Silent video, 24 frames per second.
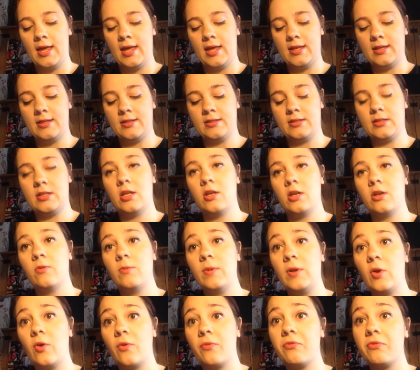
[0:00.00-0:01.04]
And
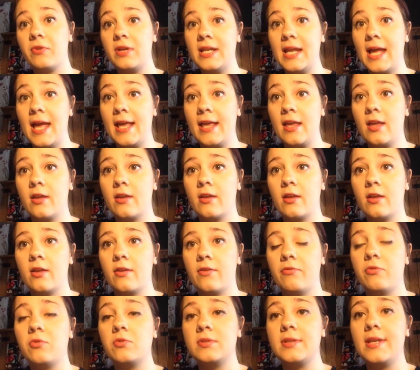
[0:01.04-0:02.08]
we got a free day
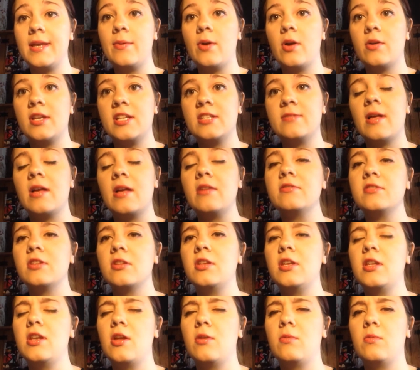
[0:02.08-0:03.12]
for SeaWorld as well, so
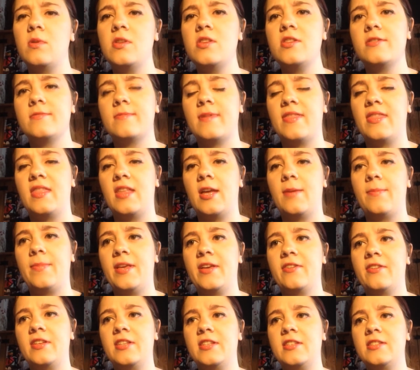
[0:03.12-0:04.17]
you know, we just went there
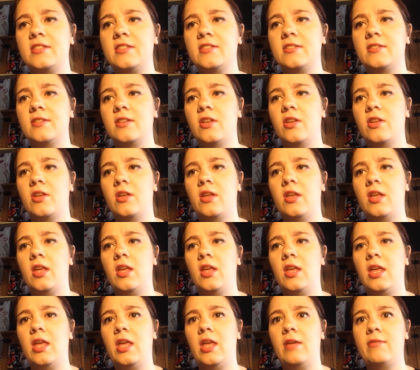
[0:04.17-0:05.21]
because
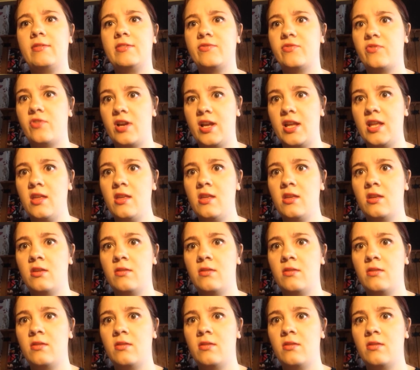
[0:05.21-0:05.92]
it was free.